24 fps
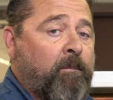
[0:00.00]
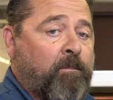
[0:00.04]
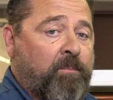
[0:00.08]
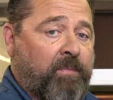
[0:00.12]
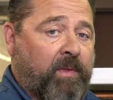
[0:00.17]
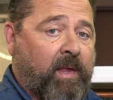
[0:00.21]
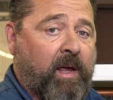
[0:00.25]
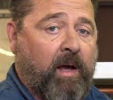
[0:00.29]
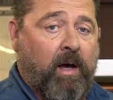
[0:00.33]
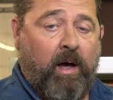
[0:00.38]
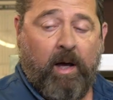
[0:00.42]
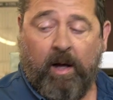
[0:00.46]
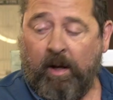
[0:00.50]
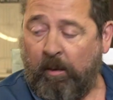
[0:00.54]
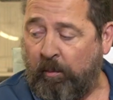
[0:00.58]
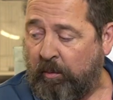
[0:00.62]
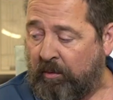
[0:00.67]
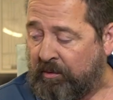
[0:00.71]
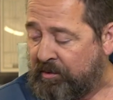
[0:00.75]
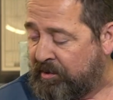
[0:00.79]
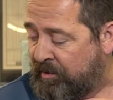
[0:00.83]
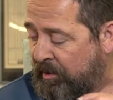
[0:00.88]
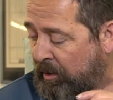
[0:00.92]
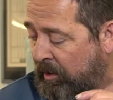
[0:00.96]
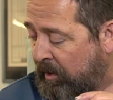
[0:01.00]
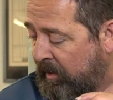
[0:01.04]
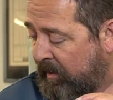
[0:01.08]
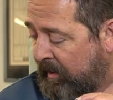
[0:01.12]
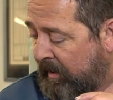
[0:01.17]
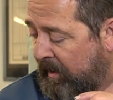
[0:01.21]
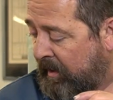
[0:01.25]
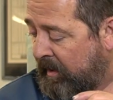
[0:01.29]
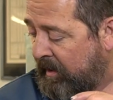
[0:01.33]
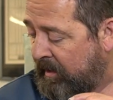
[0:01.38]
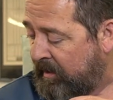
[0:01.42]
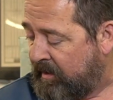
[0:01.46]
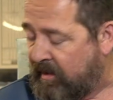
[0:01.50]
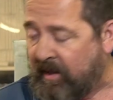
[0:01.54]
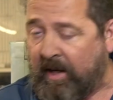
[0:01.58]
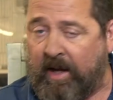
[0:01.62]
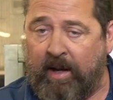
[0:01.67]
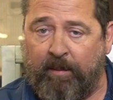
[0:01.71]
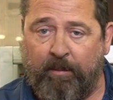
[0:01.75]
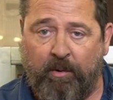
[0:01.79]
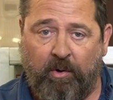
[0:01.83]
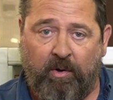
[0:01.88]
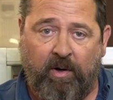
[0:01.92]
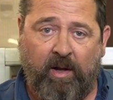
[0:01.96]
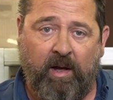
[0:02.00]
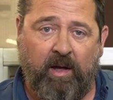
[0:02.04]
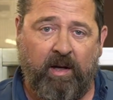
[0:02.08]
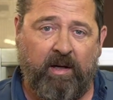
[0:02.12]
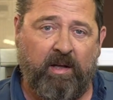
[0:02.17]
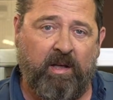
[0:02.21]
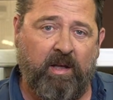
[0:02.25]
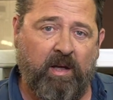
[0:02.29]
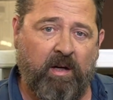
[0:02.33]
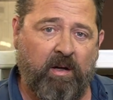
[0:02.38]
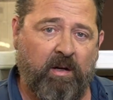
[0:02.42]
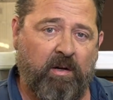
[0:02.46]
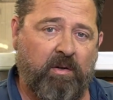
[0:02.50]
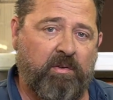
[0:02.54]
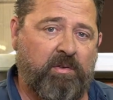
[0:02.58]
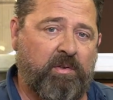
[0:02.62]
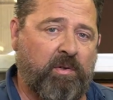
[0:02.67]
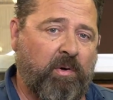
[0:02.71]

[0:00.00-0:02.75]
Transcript: Now I will start a timer out here,